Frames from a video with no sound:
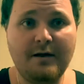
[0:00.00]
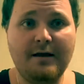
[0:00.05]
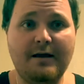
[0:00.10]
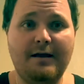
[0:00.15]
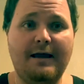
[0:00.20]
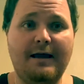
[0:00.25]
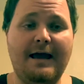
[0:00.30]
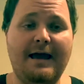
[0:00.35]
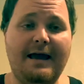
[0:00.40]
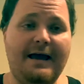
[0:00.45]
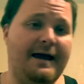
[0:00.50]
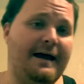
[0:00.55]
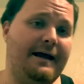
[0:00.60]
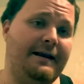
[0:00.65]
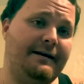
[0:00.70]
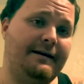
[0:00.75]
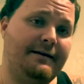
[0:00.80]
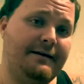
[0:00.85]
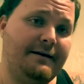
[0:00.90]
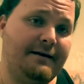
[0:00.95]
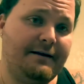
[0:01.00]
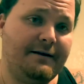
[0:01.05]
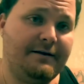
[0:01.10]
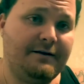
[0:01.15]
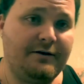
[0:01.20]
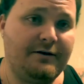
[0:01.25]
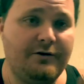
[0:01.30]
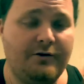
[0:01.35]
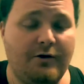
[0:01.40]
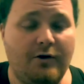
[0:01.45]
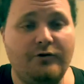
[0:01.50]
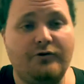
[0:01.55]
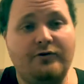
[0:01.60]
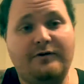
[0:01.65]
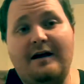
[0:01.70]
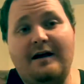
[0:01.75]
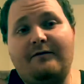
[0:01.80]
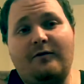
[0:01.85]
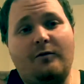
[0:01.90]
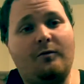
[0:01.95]
And, you know, you
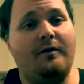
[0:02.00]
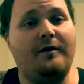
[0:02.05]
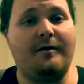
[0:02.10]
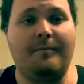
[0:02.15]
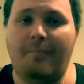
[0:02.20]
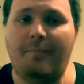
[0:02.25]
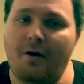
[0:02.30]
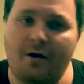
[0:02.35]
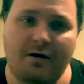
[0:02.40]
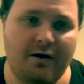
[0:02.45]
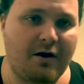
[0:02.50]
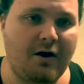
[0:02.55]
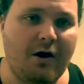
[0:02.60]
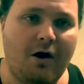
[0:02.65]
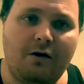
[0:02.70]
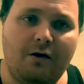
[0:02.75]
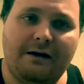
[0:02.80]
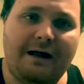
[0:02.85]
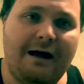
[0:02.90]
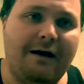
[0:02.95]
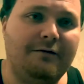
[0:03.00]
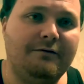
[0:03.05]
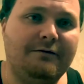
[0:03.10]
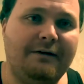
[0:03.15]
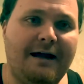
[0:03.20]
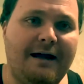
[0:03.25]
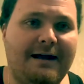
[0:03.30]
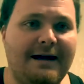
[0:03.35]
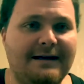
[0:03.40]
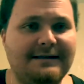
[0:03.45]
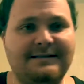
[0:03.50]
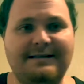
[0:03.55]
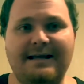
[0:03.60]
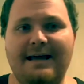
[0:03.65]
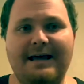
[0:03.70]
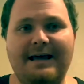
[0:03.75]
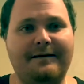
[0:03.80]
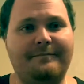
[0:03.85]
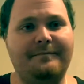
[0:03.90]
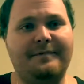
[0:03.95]
never want to buck a call out. Like I
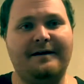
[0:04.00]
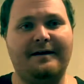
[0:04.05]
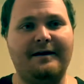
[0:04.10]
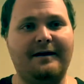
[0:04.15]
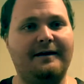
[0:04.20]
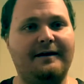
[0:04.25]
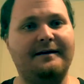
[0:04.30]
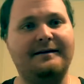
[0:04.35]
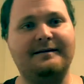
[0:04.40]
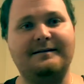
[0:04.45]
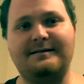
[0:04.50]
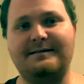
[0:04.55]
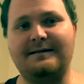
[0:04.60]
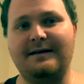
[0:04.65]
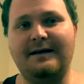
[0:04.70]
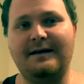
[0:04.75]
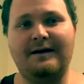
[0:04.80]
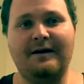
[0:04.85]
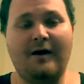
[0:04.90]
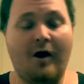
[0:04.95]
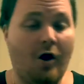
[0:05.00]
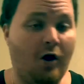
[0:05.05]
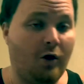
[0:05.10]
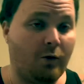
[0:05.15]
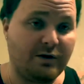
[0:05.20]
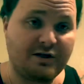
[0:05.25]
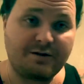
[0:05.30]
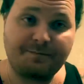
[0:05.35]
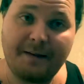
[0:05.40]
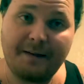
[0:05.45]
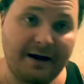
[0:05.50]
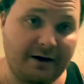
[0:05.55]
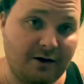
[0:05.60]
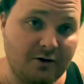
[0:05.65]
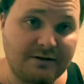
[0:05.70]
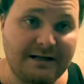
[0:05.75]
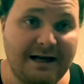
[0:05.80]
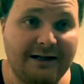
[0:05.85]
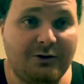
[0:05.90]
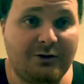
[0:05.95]
said, because all respect
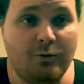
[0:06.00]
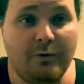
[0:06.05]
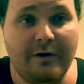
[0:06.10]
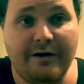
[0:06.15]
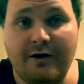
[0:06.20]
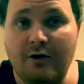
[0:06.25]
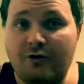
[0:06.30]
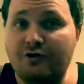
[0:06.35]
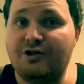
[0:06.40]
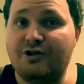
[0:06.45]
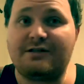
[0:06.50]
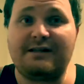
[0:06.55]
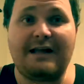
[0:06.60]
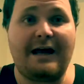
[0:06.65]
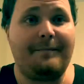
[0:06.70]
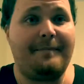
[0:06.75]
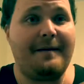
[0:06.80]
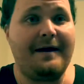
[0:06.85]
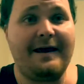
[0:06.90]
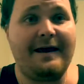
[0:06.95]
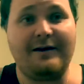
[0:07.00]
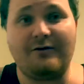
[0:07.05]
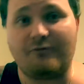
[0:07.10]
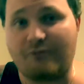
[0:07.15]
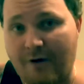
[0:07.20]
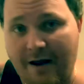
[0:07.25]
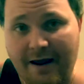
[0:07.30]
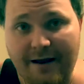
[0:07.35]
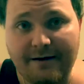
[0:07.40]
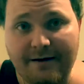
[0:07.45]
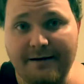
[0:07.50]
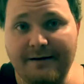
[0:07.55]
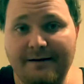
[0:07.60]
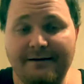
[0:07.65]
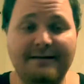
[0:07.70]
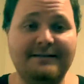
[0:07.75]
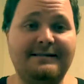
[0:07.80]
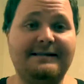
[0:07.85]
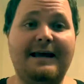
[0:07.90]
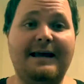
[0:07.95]
goes out the window, just like paying rent.
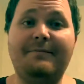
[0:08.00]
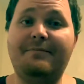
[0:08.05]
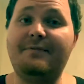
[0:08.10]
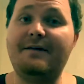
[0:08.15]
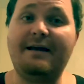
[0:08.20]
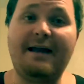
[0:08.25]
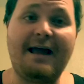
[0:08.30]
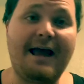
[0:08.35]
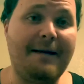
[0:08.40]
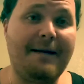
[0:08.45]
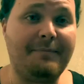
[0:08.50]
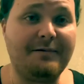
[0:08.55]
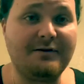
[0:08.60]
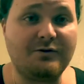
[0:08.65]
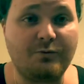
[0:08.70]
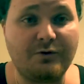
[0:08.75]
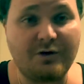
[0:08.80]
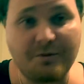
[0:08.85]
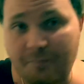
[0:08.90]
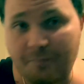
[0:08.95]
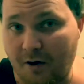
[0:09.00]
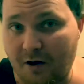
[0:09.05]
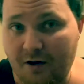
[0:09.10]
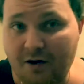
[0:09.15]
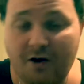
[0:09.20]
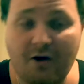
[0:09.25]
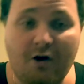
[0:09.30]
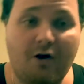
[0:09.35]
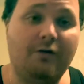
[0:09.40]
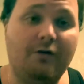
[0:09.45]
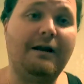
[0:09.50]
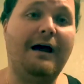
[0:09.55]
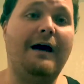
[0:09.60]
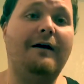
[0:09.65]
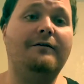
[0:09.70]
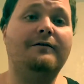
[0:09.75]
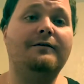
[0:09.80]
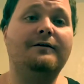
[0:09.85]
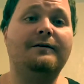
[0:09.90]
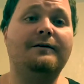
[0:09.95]
The same thing happens when you buck a call out.
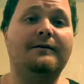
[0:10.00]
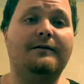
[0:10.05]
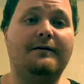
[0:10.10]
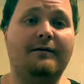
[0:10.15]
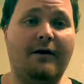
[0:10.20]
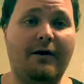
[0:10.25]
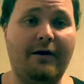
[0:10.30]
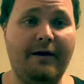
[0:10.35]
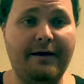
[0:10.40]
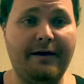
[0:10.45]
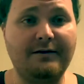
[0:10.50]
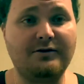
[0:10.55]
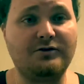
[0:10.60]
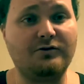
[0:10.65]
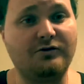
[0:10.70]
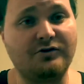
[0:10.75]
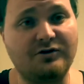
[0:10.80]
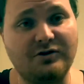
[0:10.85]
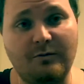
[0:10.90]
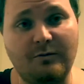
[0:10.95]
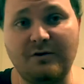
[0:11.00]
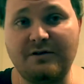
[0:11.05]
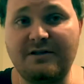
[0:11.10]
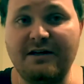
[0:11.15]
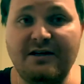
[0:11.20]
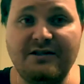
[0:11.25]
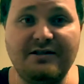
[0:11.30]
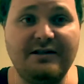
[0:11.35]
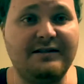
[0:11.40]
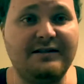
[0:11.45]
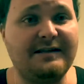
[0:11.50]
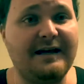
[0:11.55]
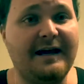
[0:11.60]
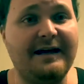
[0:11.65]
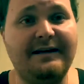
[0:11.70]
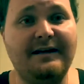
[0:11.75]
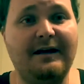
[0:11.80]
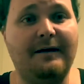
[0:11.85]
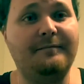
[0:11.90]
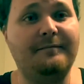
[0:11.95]
All right? So if someone tells you to
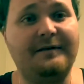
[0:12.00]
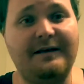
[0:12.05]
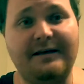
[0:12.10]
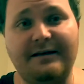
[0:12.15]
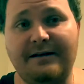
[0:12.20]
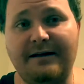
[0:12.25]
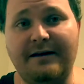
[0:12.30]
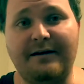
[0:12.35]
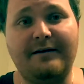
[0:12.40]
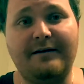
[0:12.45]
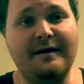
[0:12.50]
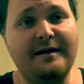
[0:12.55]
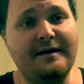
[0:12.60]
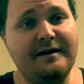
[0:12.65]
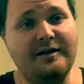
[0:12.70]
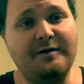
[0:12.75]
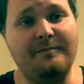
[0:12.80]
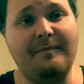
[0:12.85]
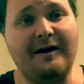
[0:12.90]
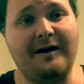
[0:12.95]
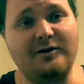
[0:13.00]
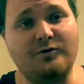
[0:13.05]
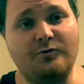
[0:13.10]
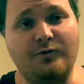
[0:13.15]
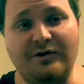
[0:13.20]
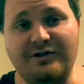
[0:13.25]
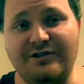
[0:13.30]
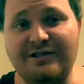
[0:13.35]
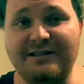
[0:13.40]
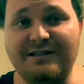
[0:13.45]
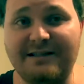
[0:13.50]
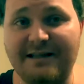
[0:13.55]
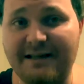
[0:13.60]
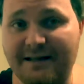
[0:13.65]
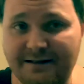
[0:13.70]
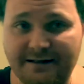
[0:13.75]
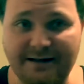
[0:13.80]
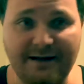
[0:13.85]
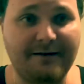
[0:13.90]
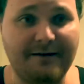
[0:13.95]
tighten up and get there, you might as well just
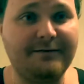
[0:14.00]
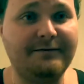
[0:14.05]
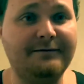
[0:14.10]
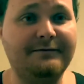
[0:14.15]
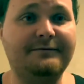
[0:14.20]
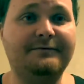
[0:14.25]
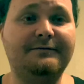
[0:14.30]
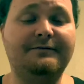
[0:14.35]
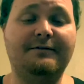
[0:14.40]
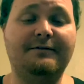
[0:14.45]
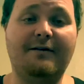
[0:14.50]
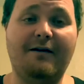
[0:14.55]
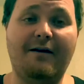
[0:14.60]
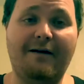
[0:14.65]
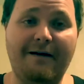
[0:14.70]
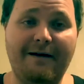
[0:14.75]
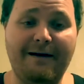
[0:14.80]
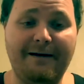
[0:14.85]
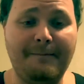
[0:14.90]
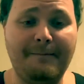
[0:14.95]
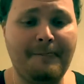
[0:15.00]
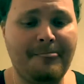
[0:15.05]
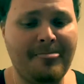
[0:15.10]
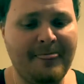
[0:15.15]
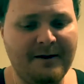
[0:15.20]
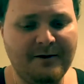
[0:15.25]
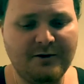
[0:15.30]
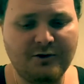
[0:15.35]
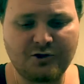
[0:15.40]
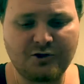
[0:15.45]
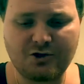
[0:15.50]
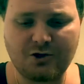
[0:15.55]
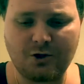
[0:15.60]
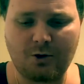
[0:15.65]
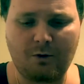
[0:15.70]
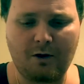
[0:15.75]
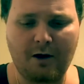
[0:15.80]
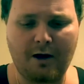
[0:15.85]
get there. All right? So,